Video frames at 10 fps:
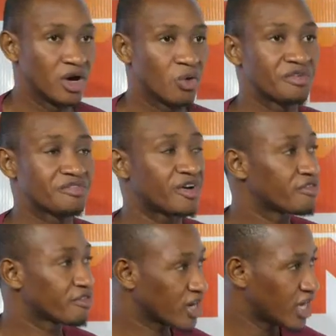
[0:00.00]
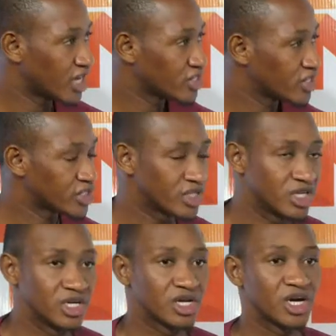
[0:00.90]
We have classes,
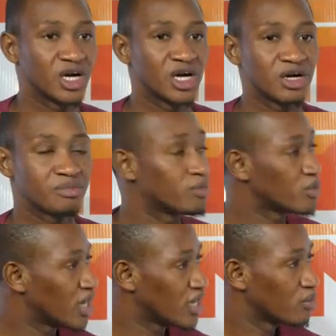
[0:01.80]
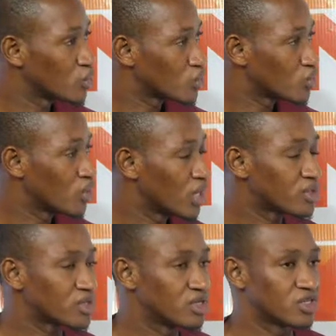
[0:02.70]
people are able to go
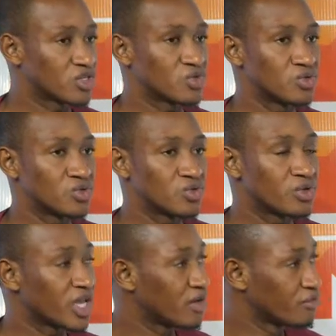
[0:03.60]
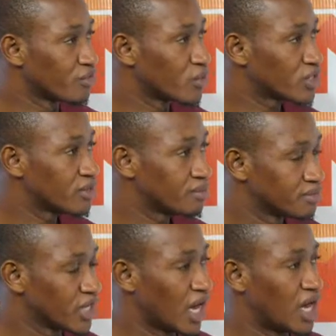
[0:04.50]
out to do their voting
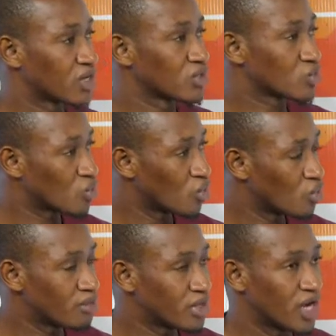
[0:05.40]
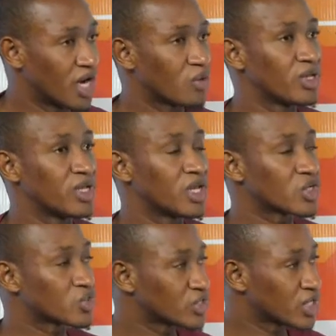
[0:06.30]
and return home. And when
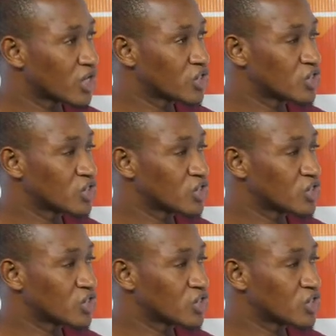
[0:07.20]
elections are